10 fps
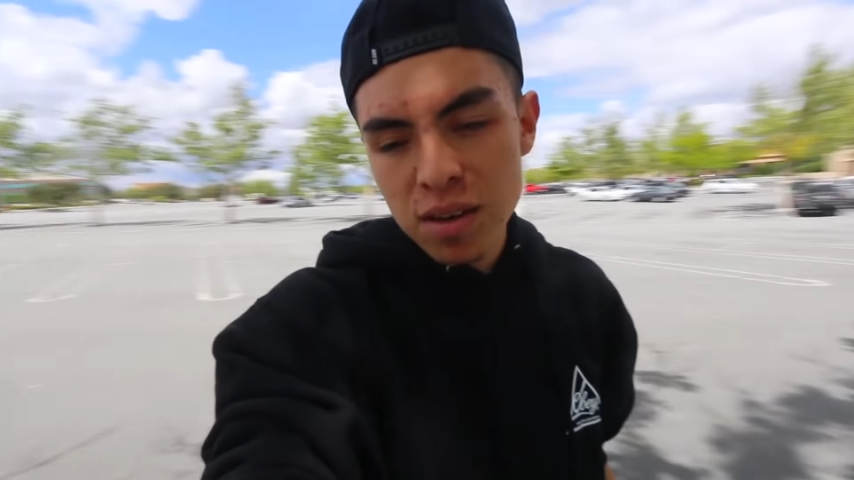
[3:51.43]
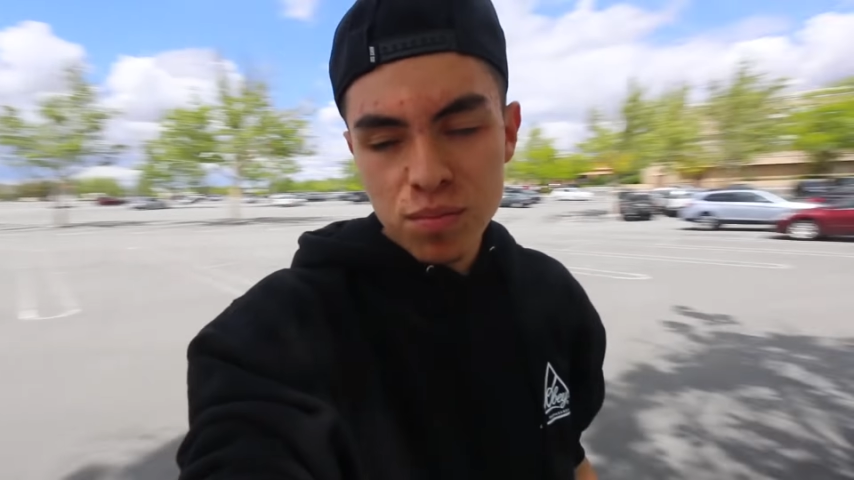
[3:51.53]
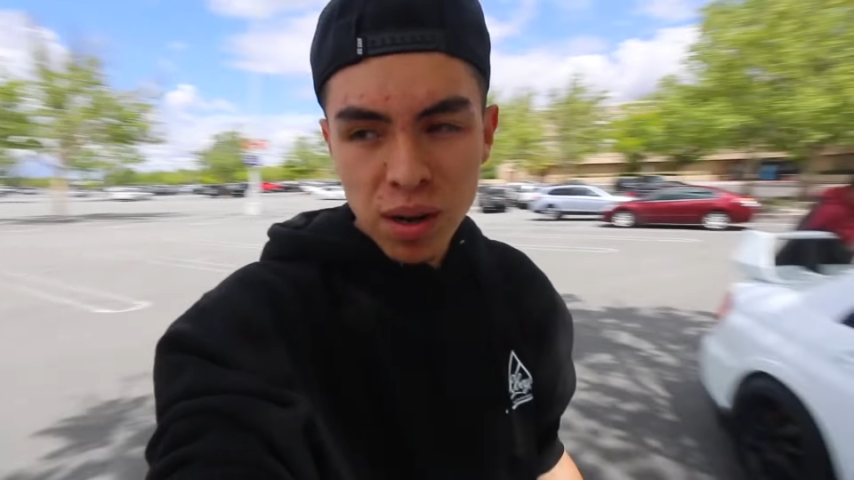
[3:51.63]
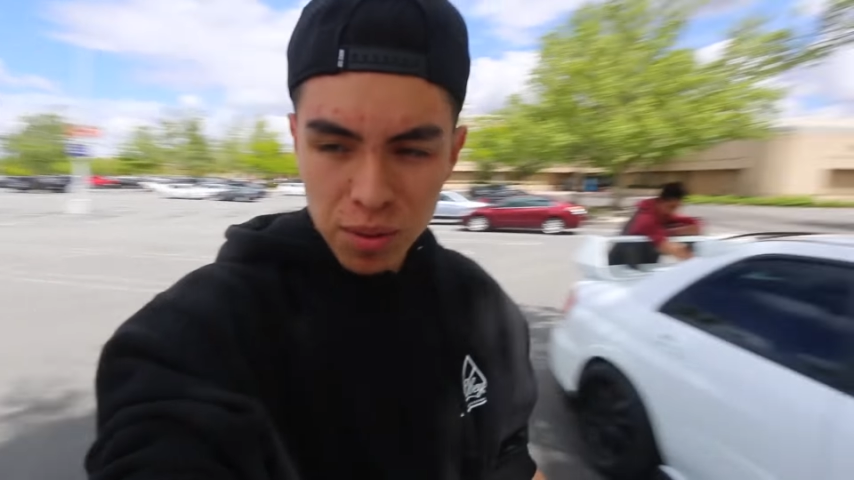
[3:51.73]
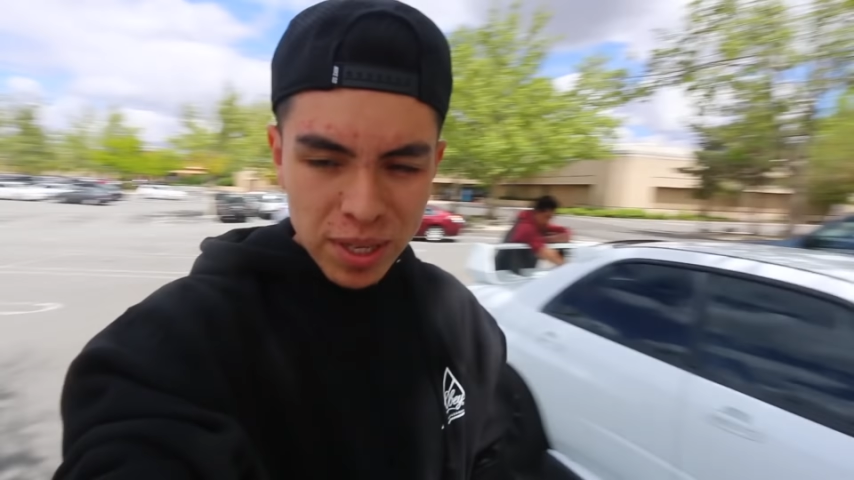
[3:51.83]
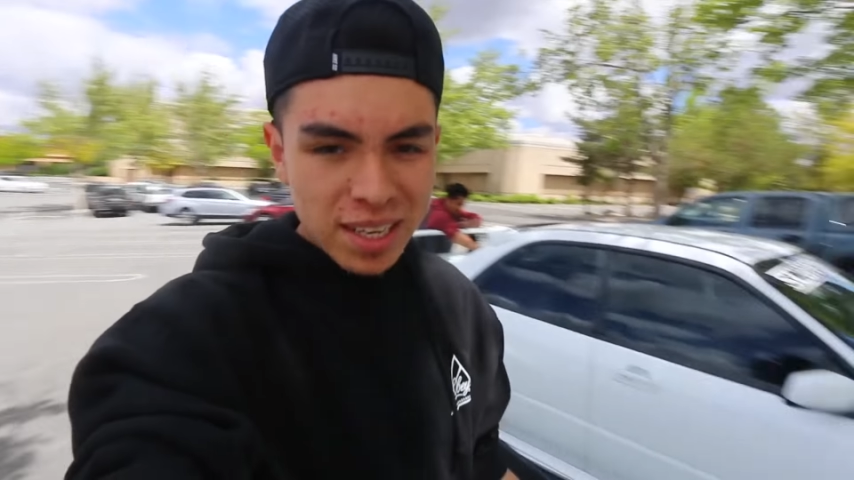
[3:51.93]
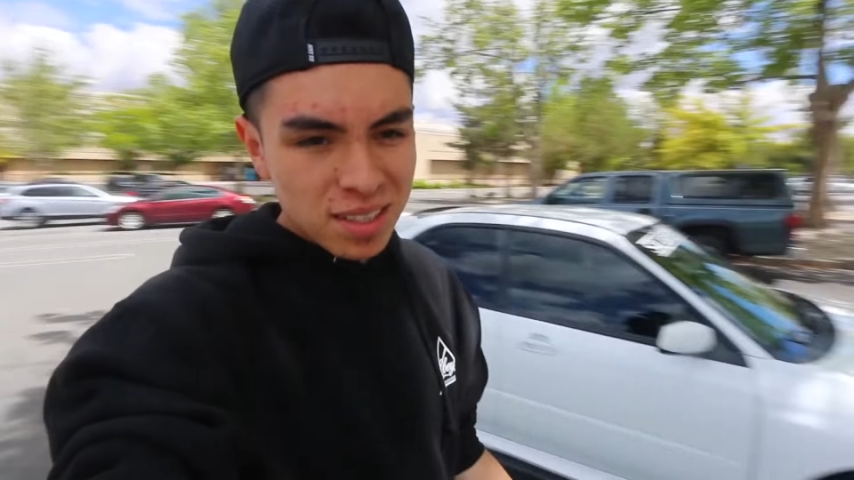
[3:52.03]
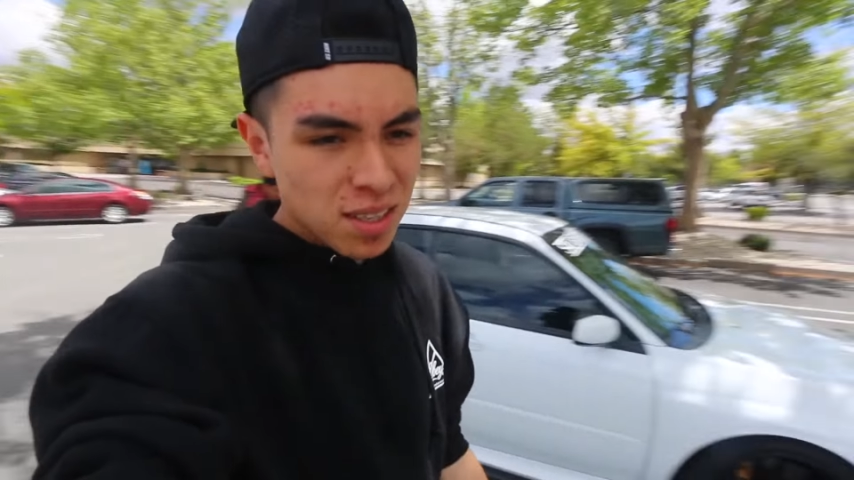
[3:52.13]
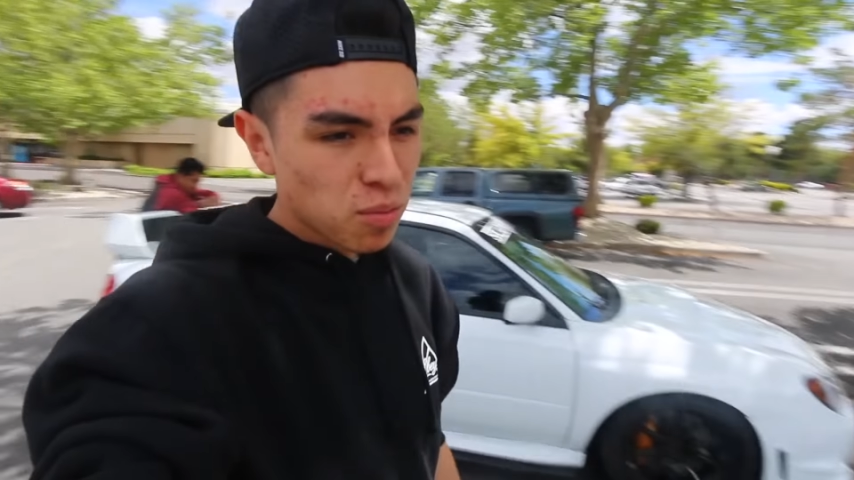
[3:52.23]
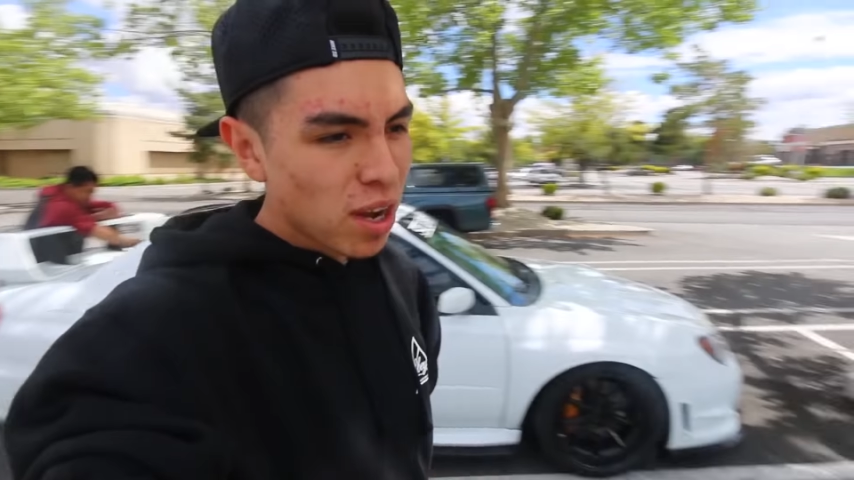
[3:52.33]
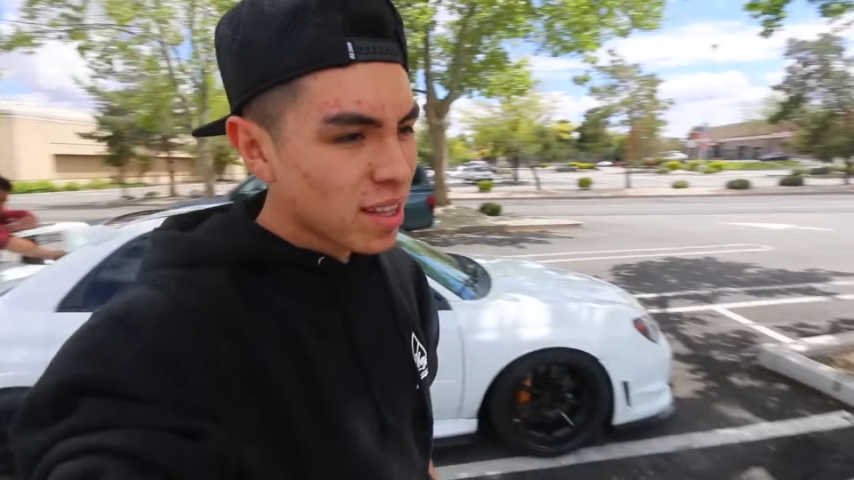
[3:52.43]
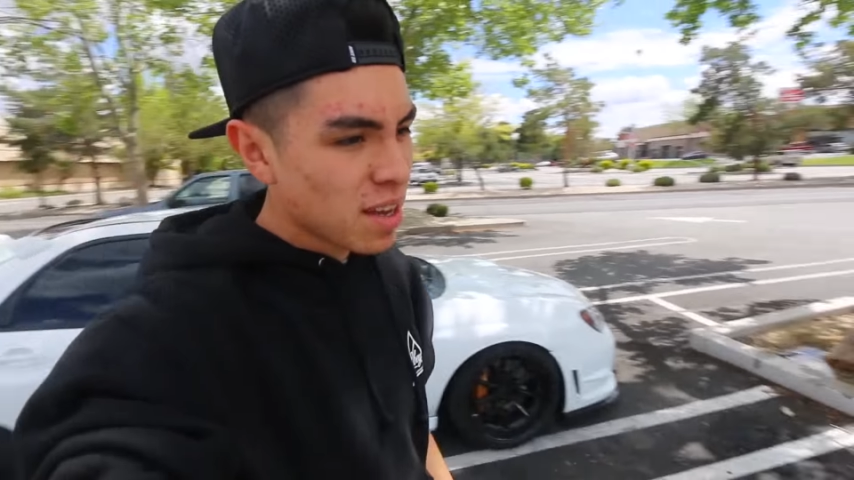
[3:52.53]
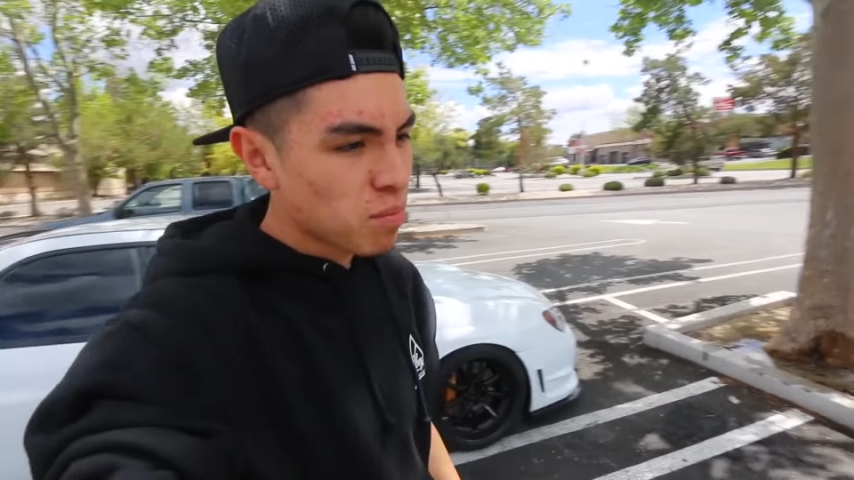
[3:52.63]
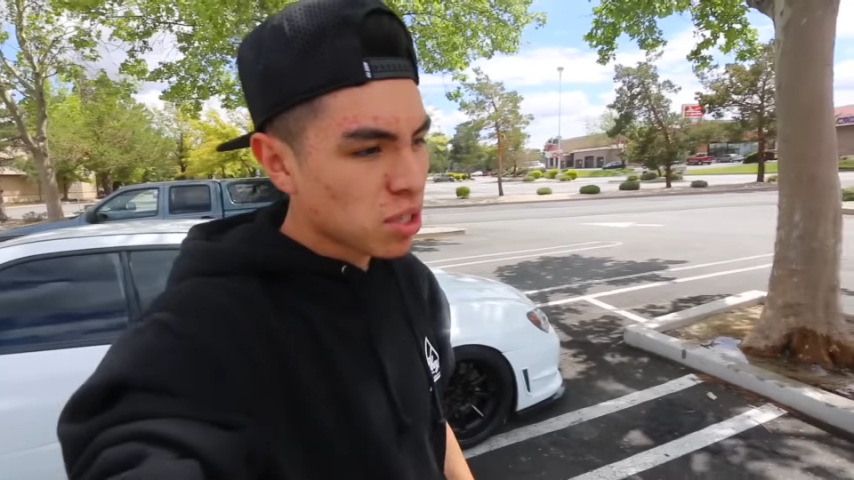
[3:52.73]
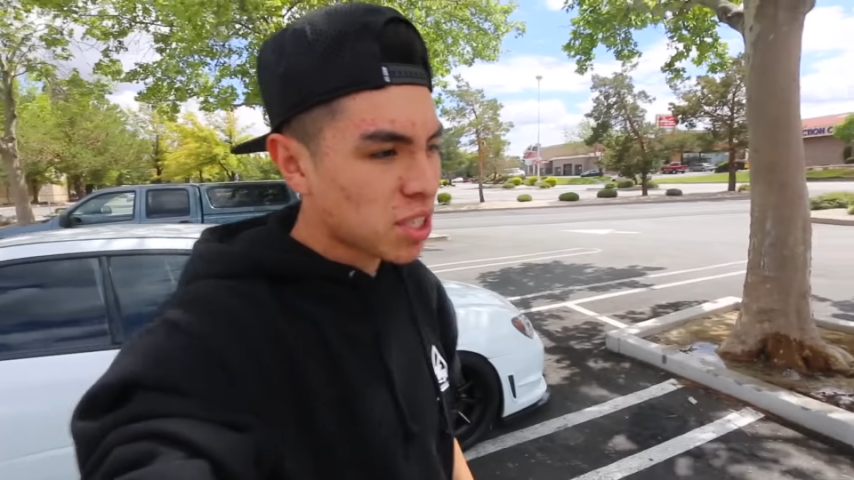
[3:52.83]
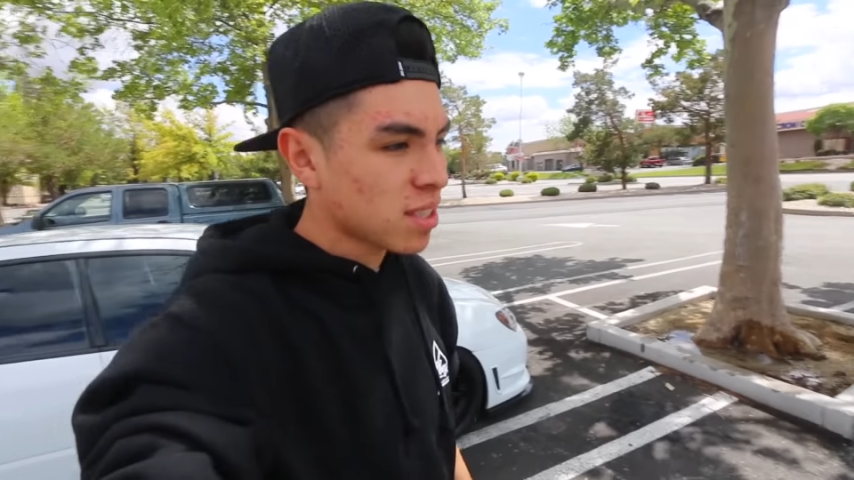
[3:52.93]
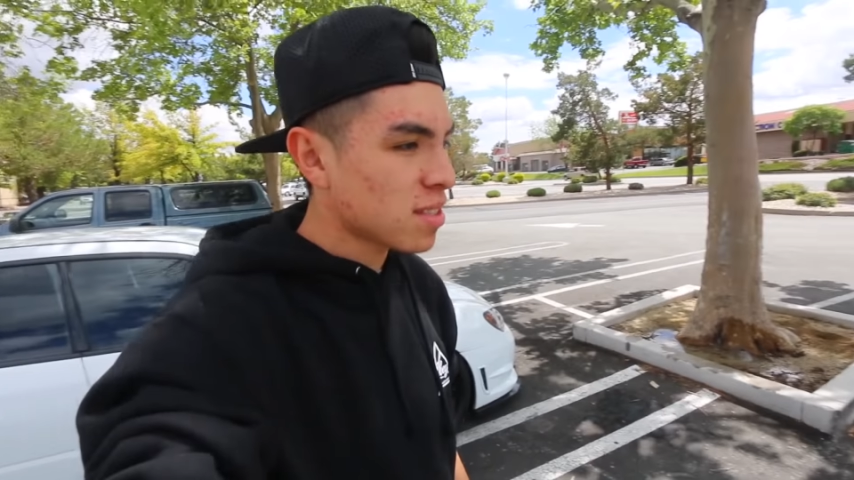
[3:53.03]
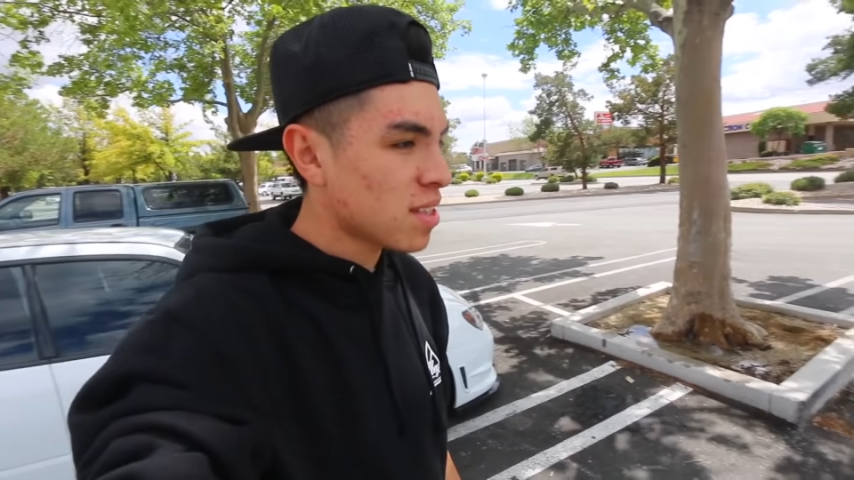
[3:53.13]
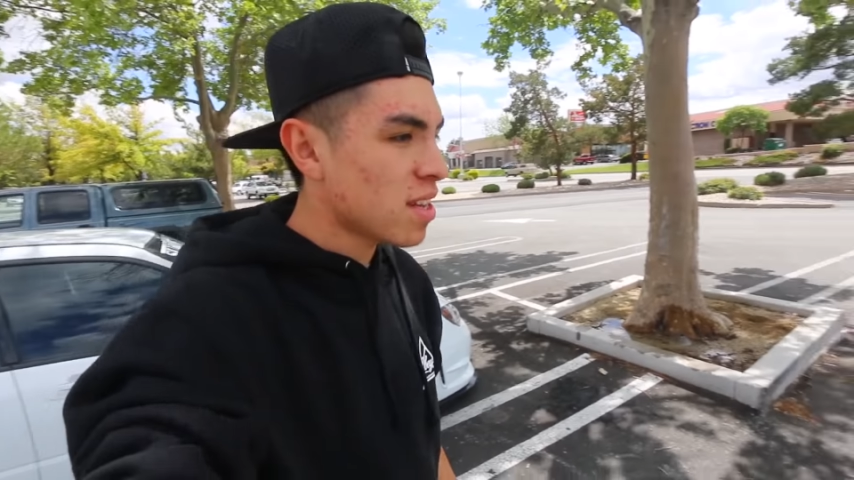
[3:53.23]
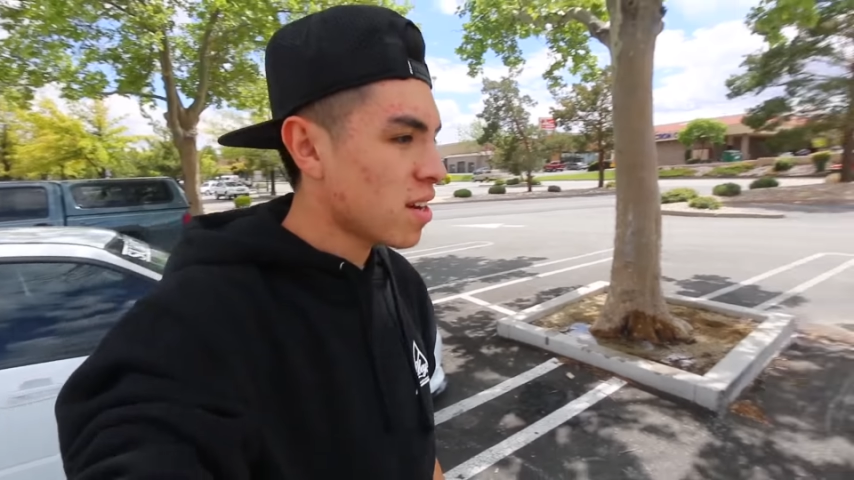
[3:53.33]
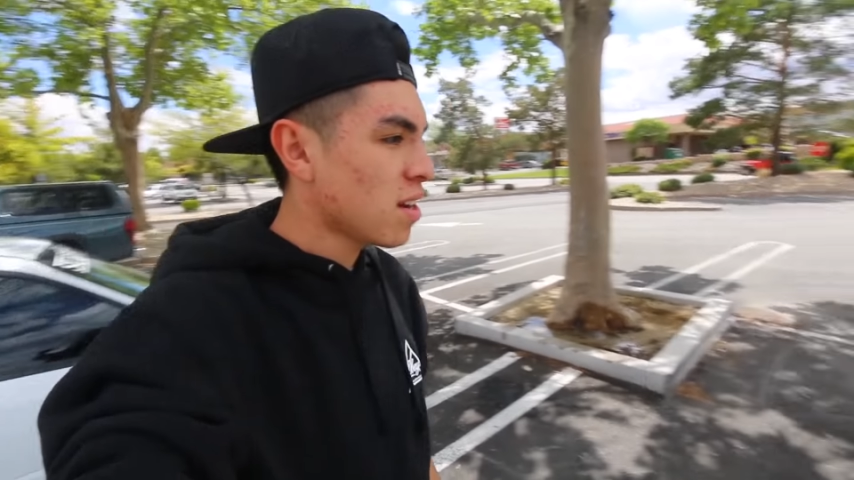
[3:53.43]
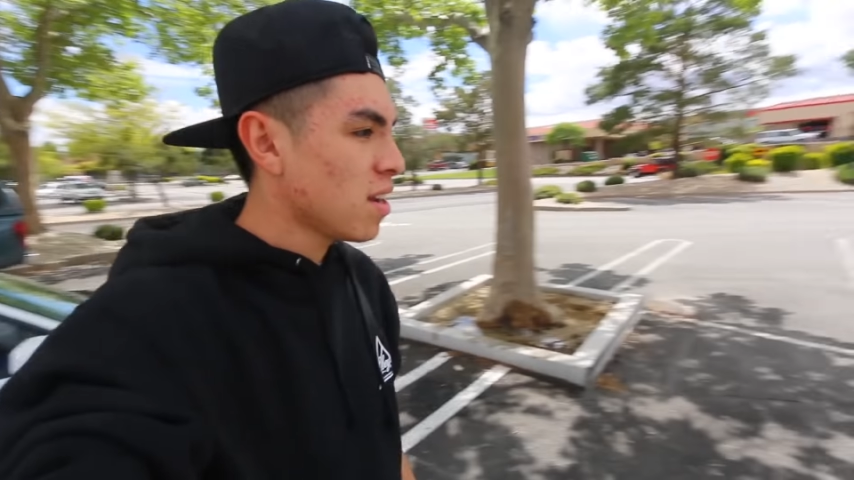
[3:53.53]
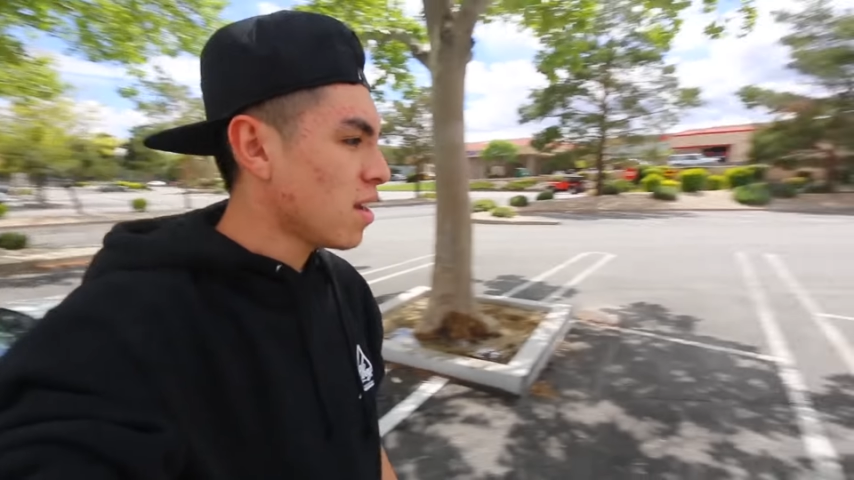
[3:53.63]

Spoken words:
Probably get some white line bushings in there.